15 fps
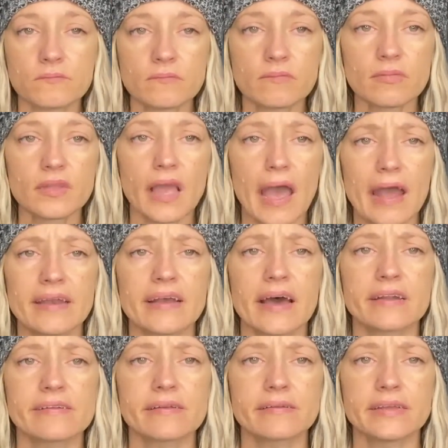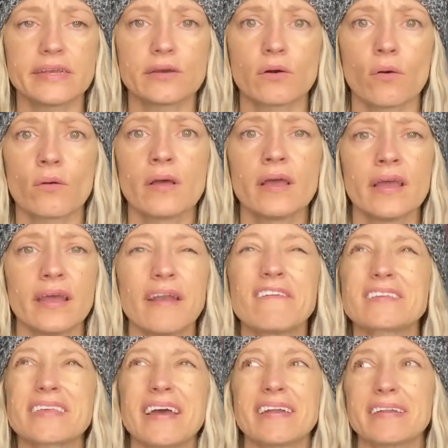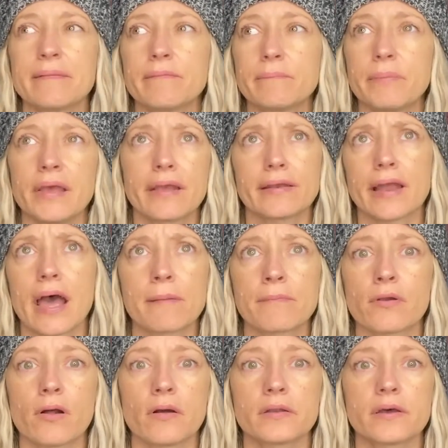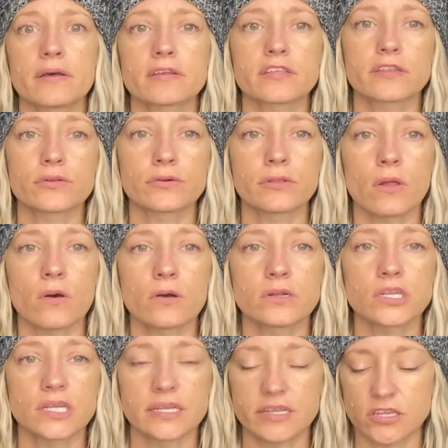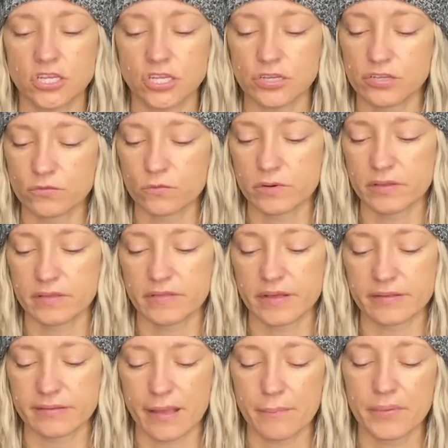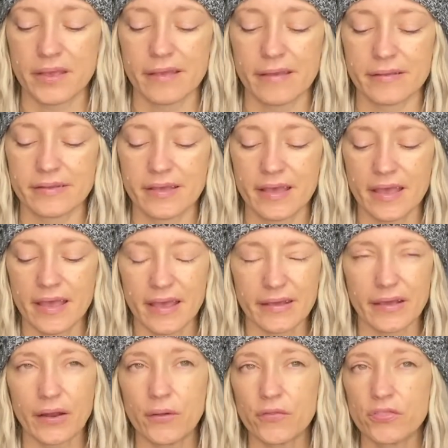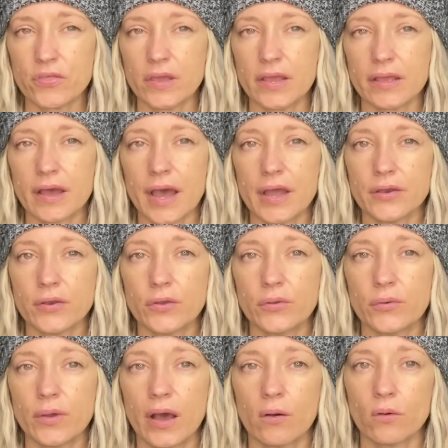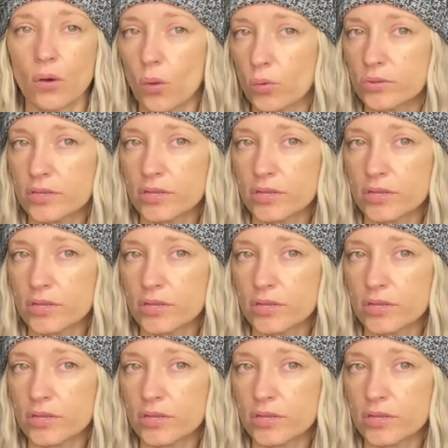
I had got a deal, and it was like pick 9 products through Launch, and this is just one of the things I picked. And I don't think I knew how golden it